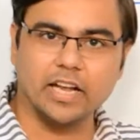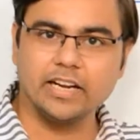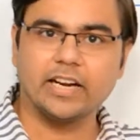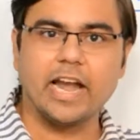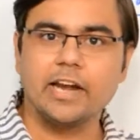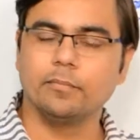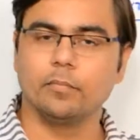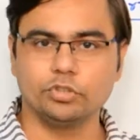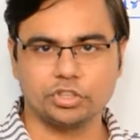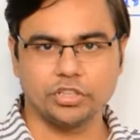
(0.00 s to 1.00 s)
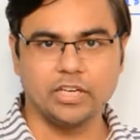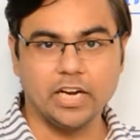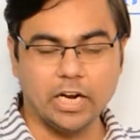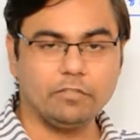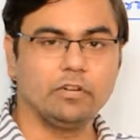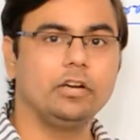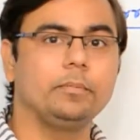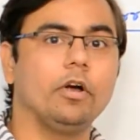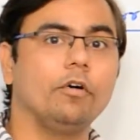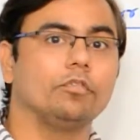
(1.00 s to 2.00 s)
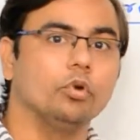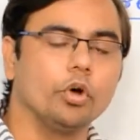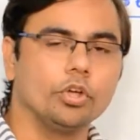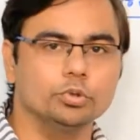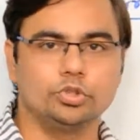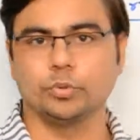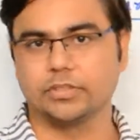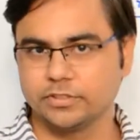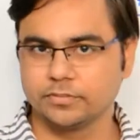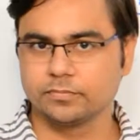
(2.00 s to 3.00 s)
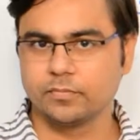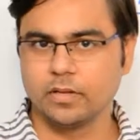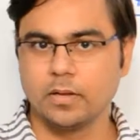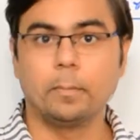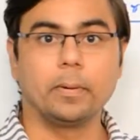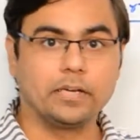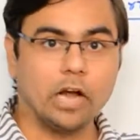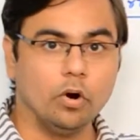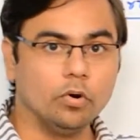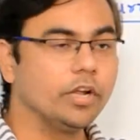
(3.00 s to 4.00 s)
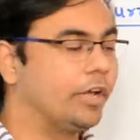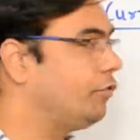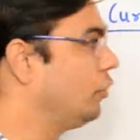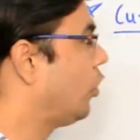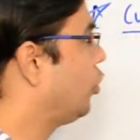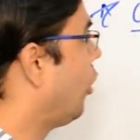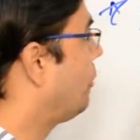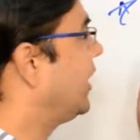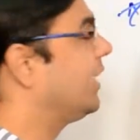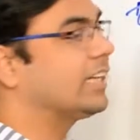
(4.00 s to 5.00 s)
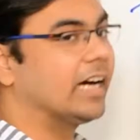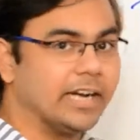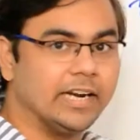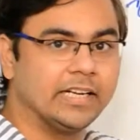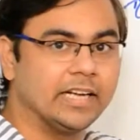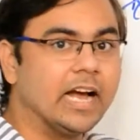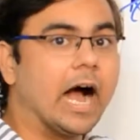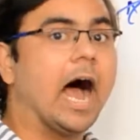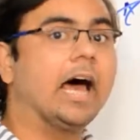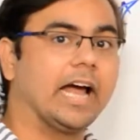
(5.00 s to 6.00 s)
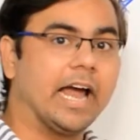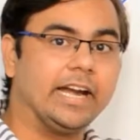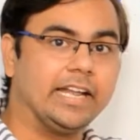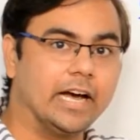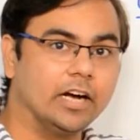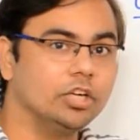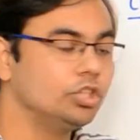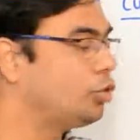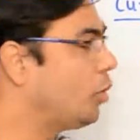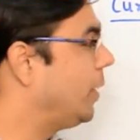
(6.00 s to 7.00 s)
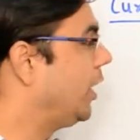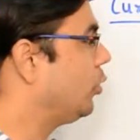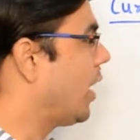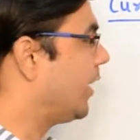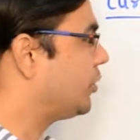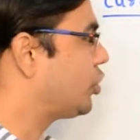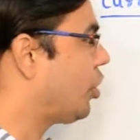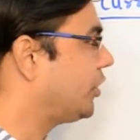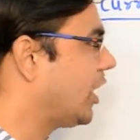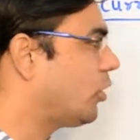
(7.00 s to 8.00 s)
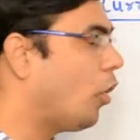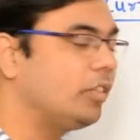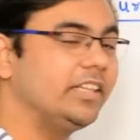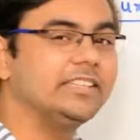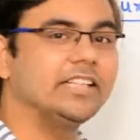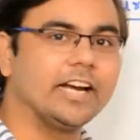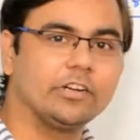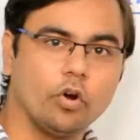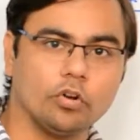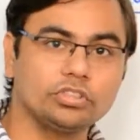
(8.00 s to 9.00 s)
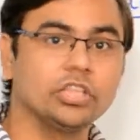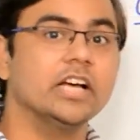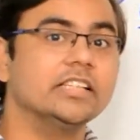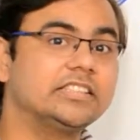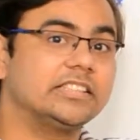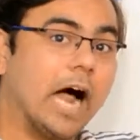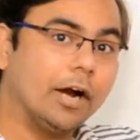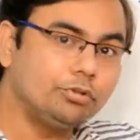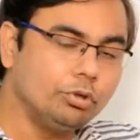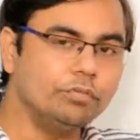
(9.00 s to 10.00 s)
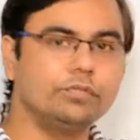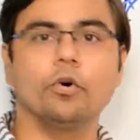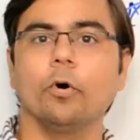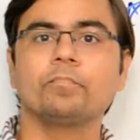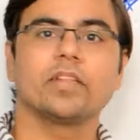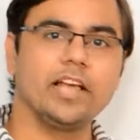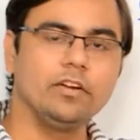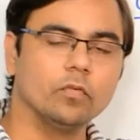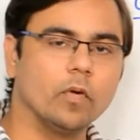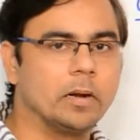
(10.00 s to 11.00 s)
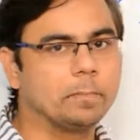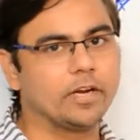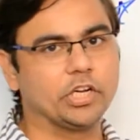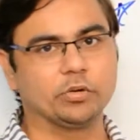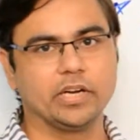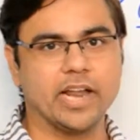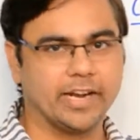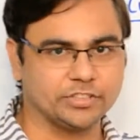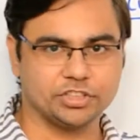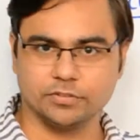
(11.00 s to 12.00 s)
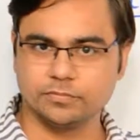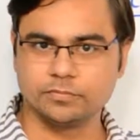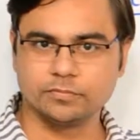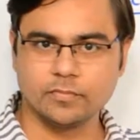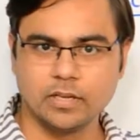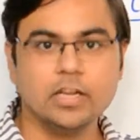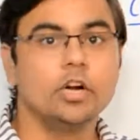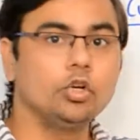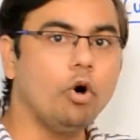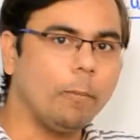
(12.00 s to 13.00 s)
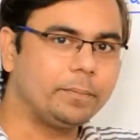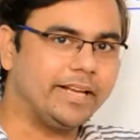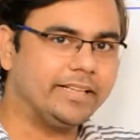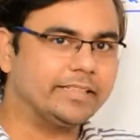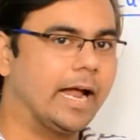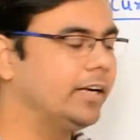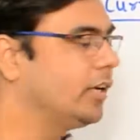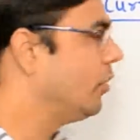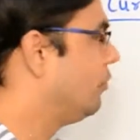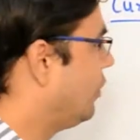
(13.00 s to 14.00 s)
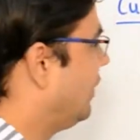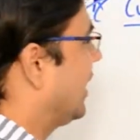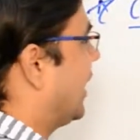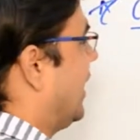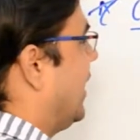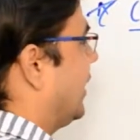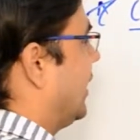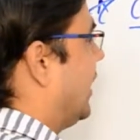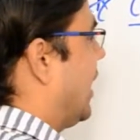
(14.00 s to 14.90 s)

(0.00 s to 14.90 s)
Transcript: are in random motion, it will be of no use to us. But now, if you want to obtain current, our idea should be to ensure that all these electrons start to flow in one particular direction. To obtain that, we will connect